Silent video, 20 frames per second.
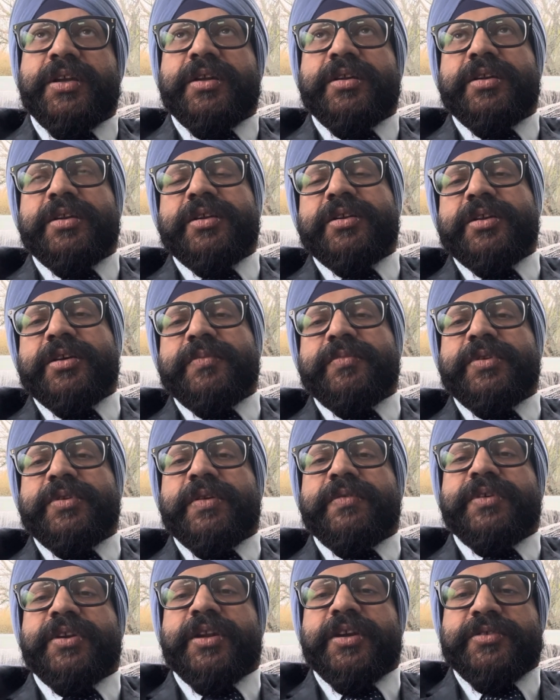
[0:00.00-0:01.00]
in terms
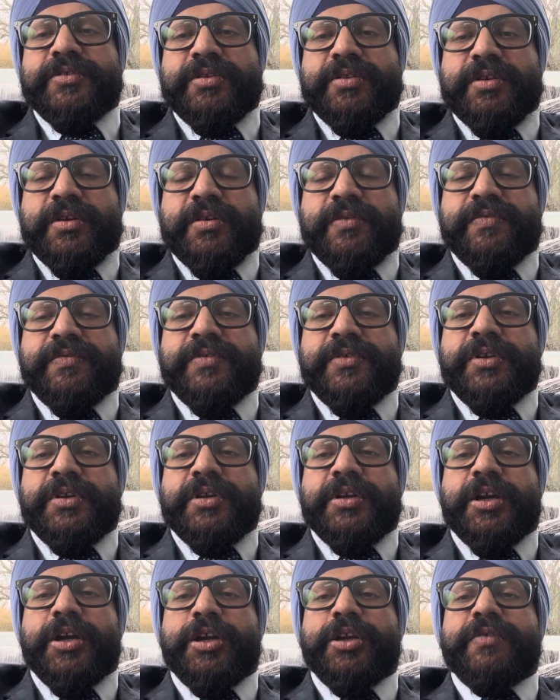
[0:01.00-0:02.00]
of reduction of
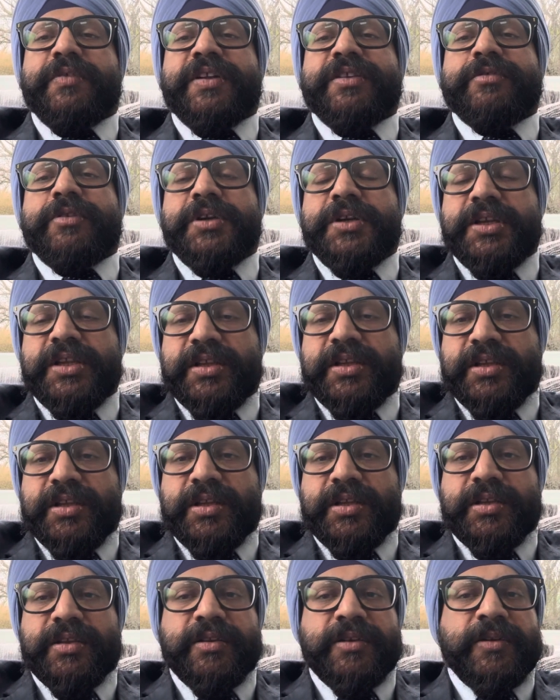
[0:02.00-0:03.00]
cardiovascular
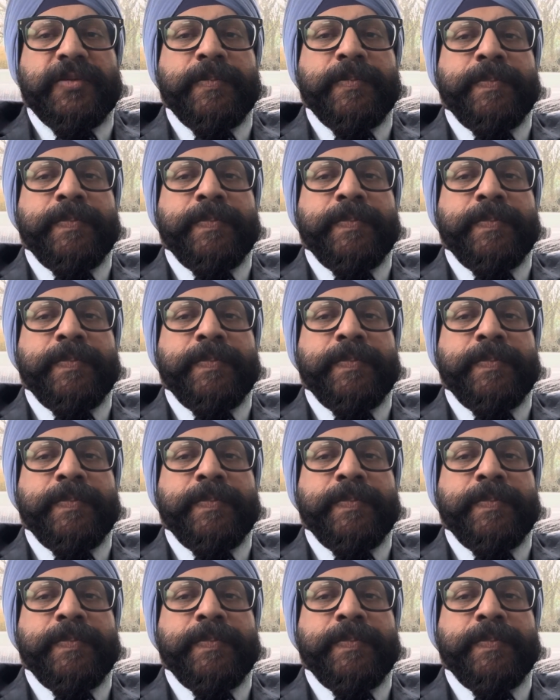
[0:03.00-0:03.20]
disease,